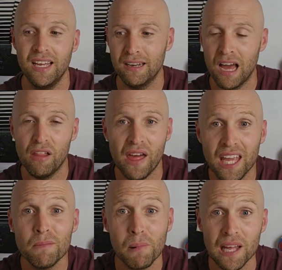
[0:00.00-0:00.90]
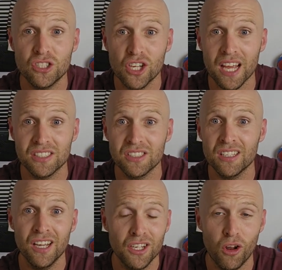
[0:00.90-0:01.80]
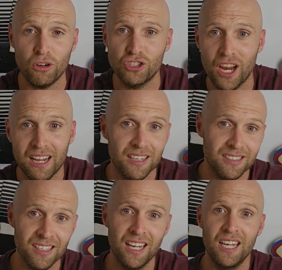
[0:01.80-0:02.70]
and how they can play chess, not checkers,